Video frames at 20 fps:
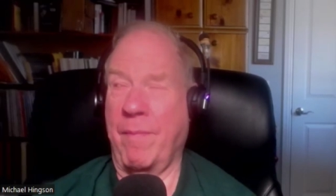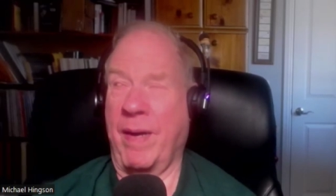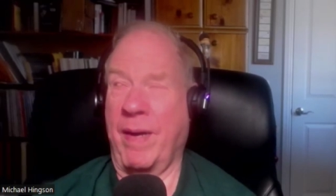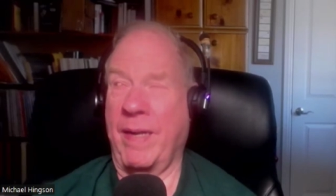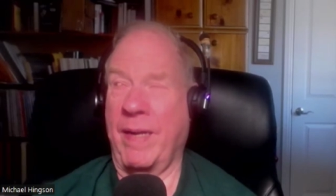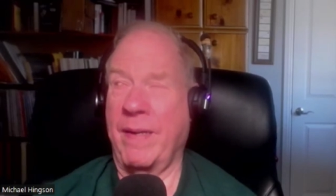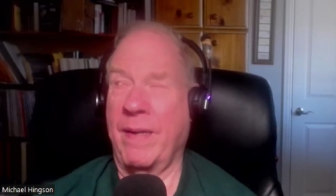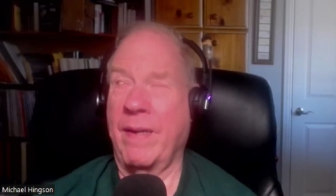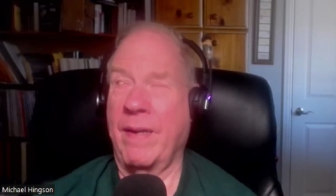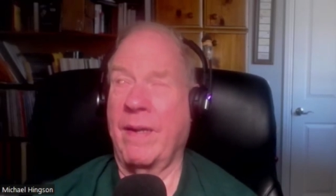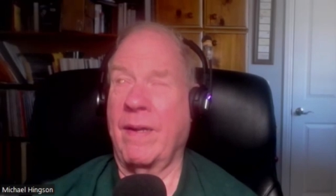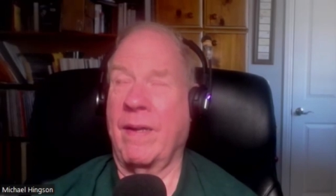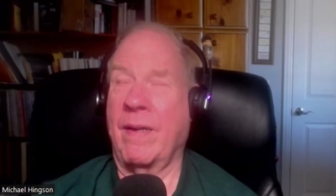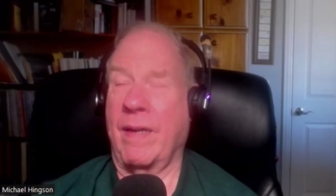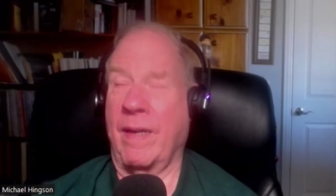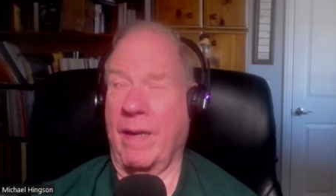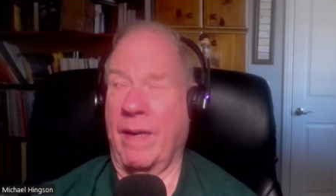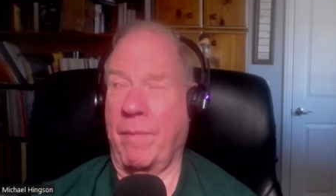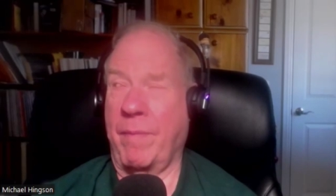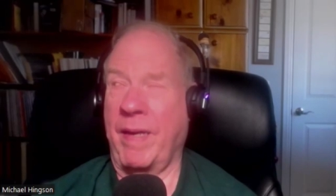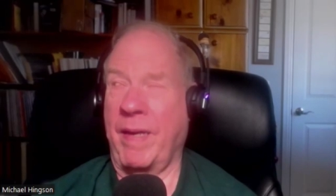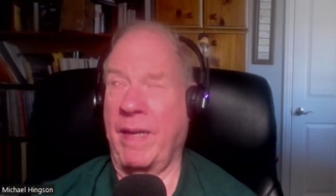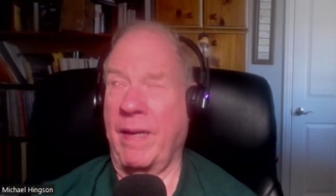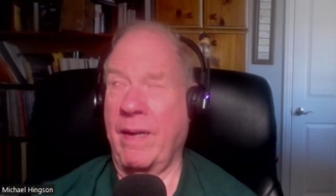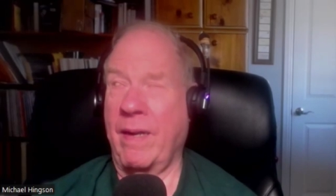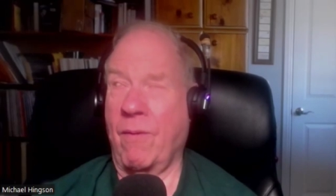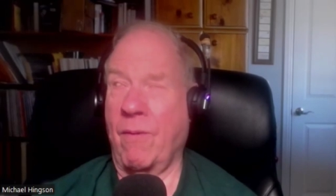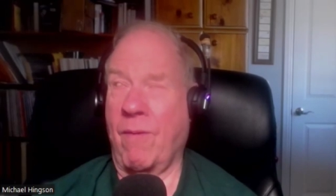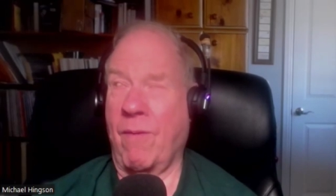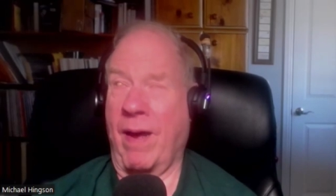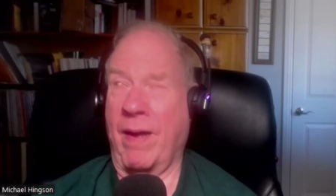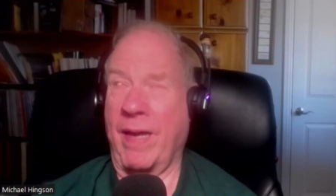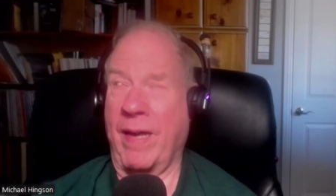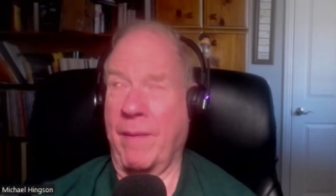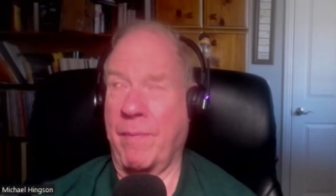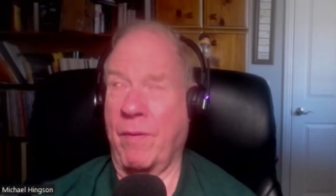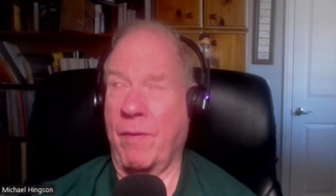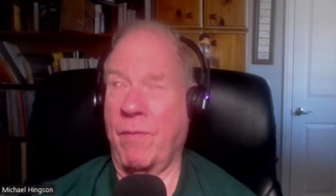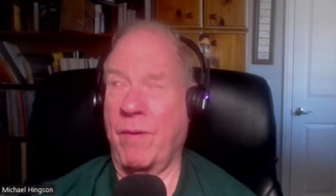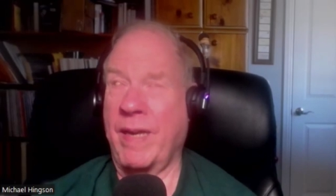But it'll be a little while
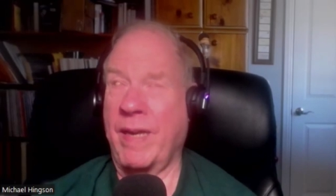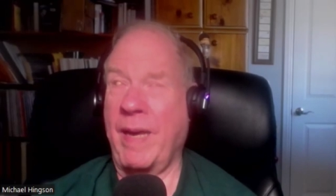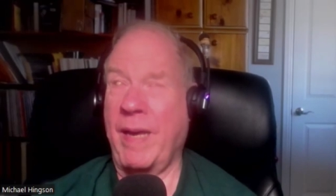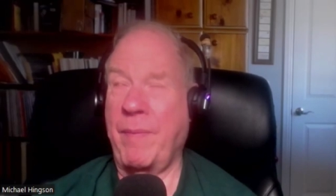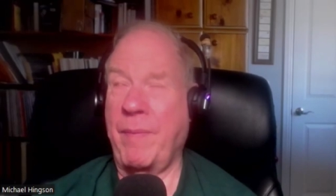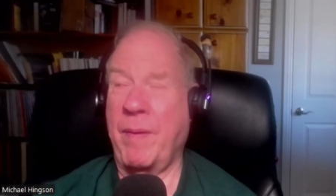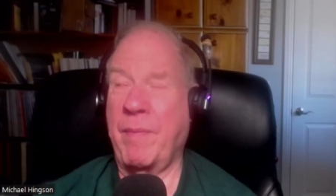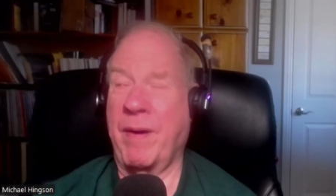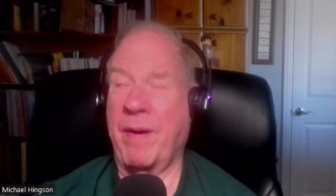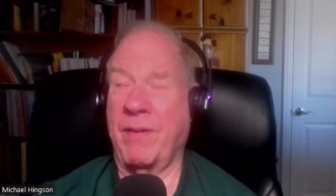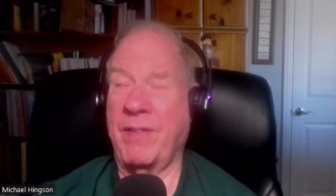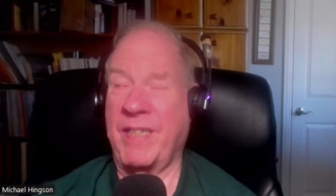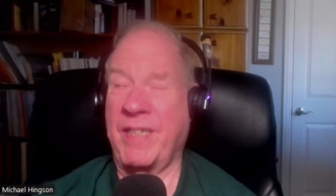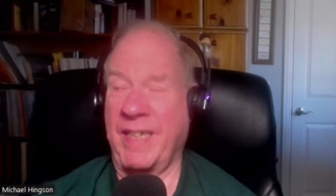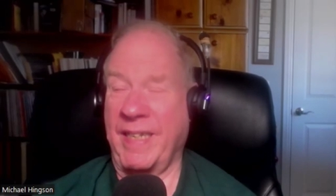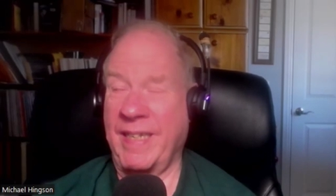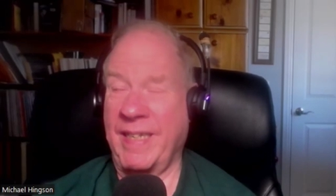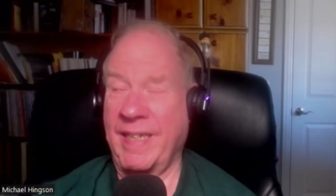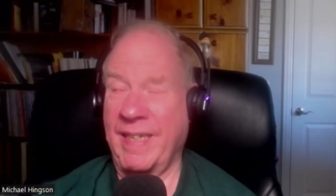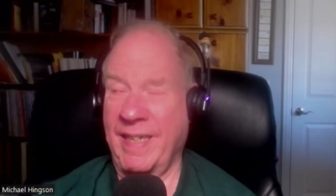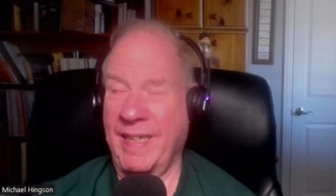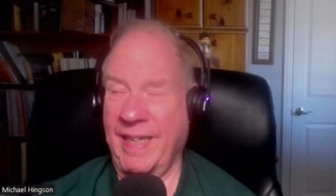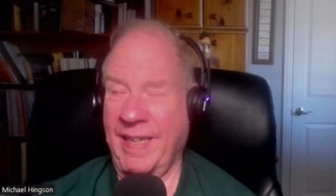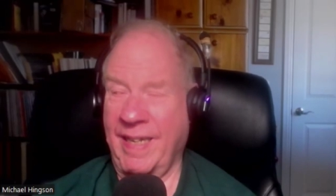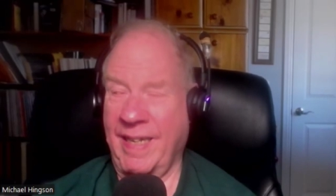yet, but we'll keep you posted.